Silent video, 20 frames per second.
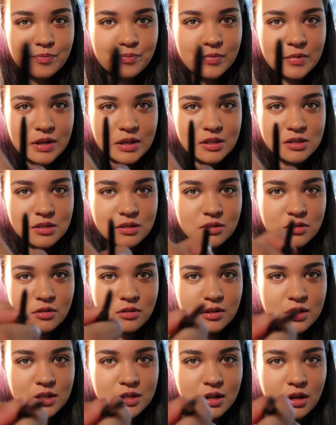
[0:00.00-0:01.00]
Like, it's
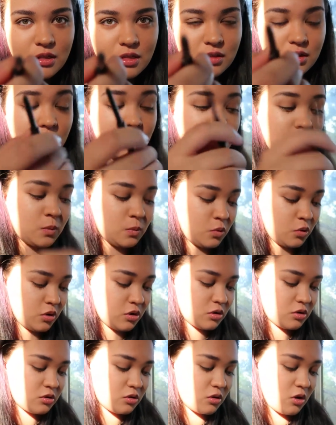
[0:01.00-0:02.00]
literally nothing
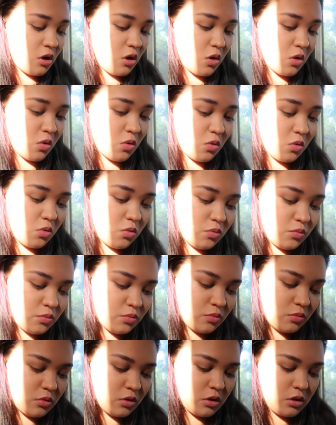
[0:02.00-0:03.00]
anymore. So
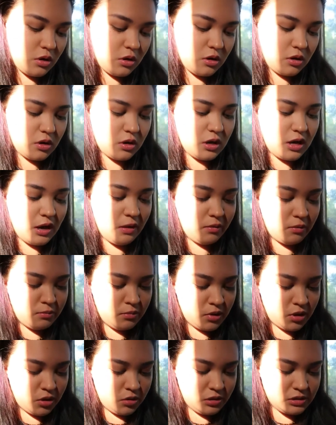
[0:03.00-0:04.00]
I'm gonna
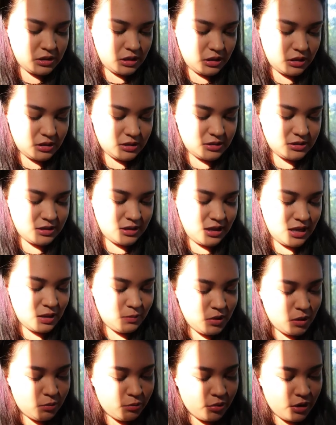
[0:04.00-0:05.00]
be using this
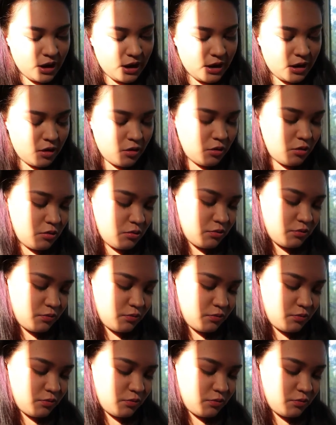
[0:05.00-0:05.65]
Gimme Brow